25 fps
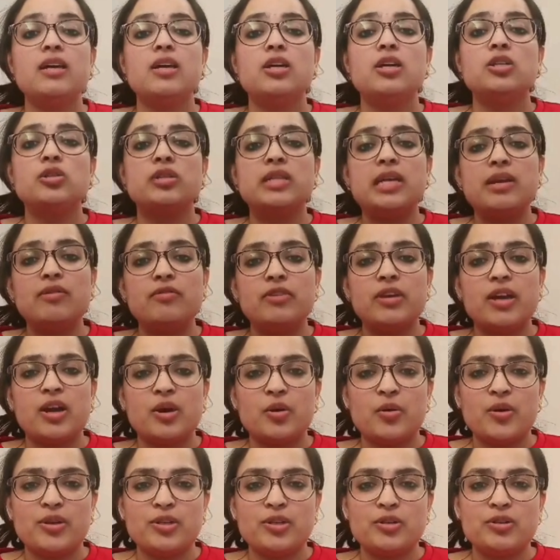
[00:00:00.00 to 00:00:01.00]
Today we are
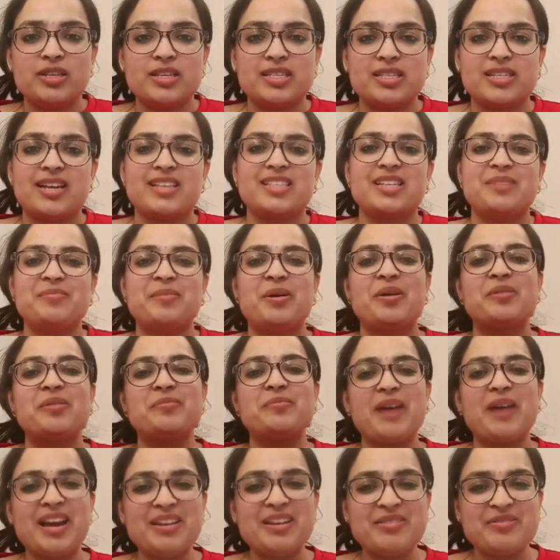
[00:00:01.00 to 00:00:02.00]
going to discuss about
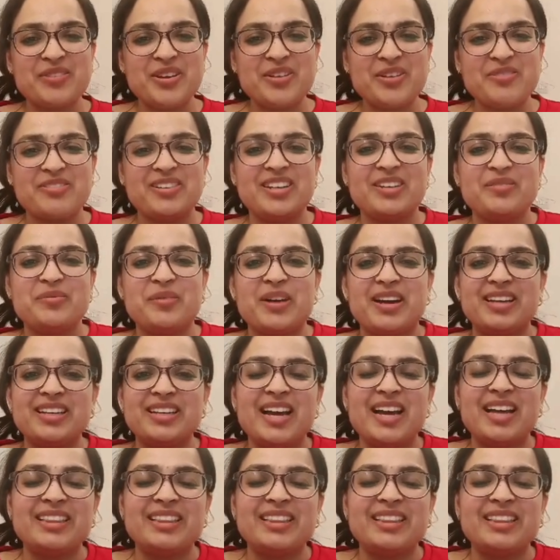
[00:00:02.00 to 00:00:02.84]
my favorite one, and